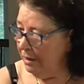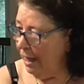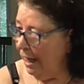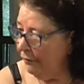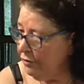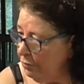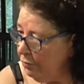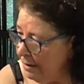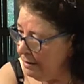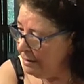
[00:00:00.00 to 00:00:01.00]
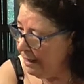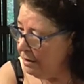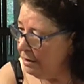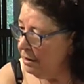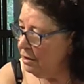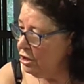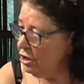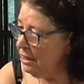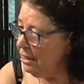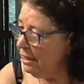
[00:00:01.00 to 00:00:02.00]
after one set,
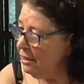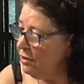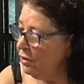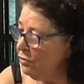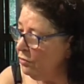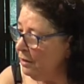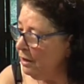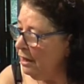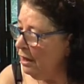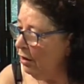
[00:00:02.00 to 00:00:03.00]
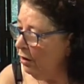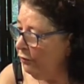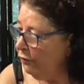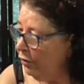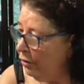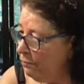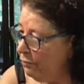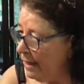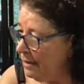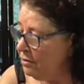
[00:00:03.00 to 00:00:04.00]
she needs 3 or 4
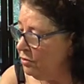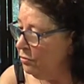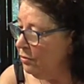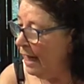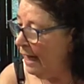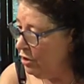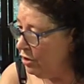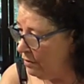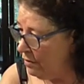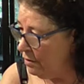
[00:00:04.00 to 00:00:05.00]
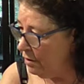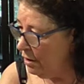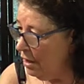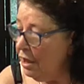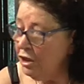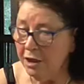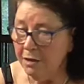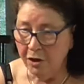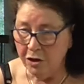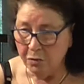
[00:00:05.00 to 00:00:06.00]
breaths to adjust. She
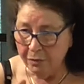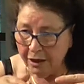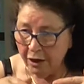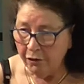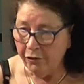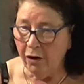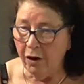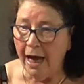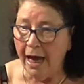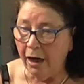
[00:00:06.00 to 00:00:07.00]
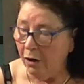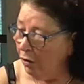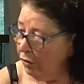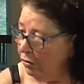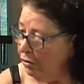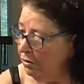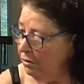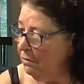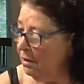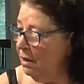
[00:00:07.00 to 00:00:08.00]
must recover her own
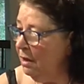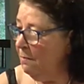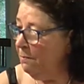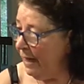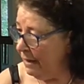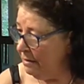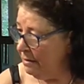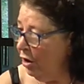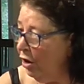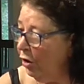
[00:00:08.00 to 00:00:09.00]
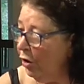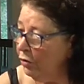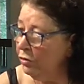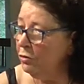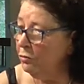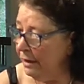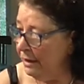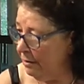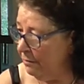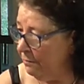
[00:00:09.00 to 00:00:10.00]
pace, her own
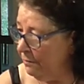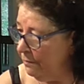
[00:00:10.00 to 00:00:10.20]
rhythm.